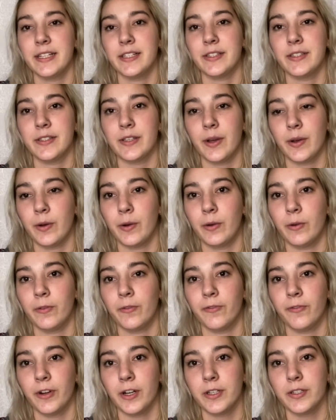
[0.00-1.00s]

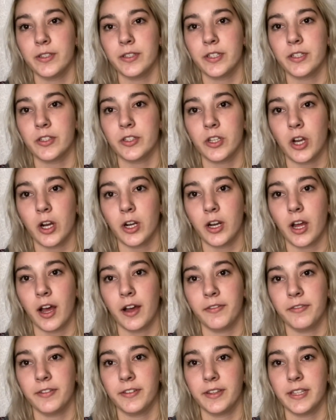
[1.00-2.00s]
So first, to start
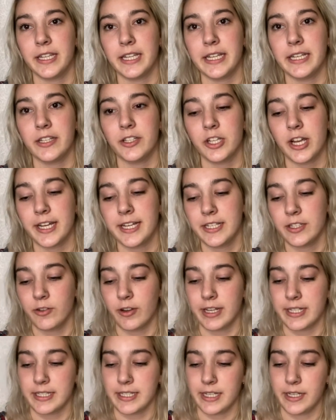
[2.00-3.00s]
off, the Chinese
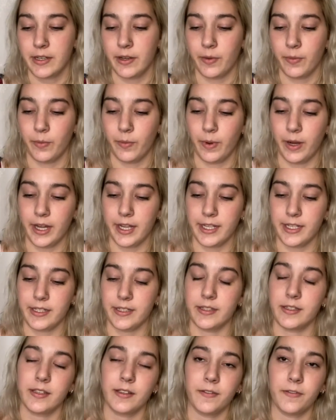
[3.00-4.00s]
Crested
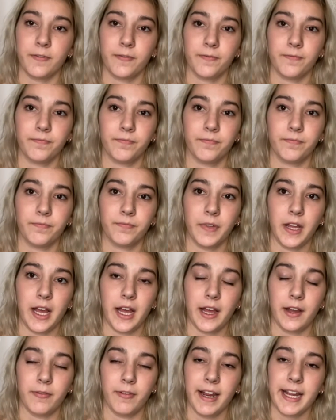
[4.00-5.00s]
was
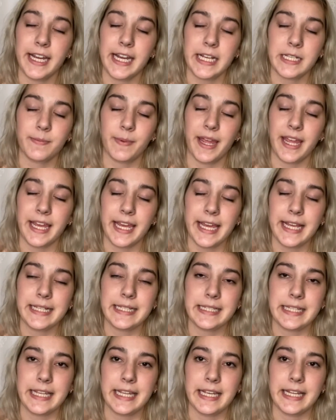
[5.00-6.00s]
recognized by
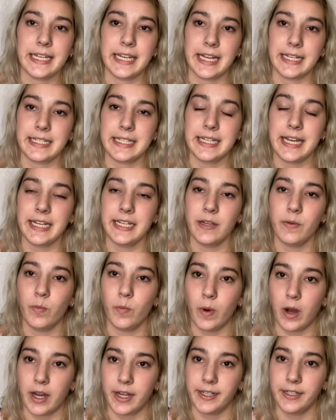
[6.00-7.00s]
AKC in
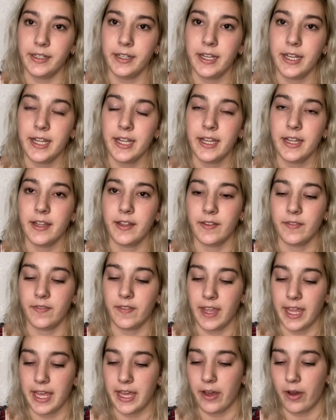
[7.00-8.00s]
1991.
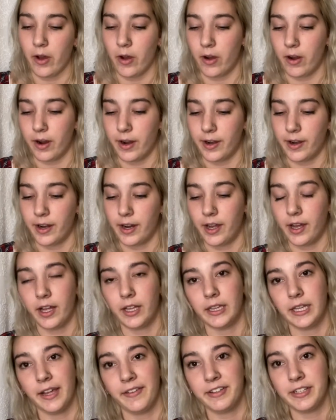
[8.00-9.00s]
They are
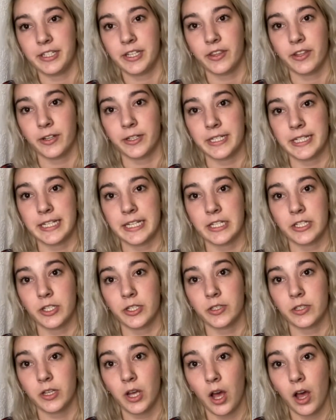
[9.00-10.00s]
11 to 13
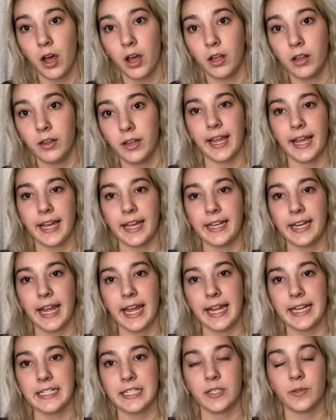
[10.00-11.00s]
inches tall and
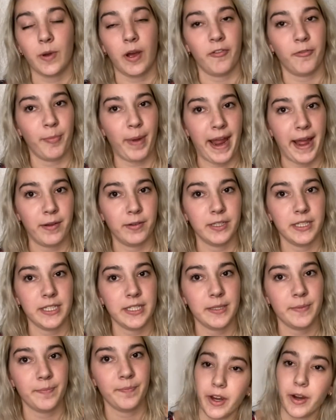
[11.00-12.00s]
8 to 12 pounds.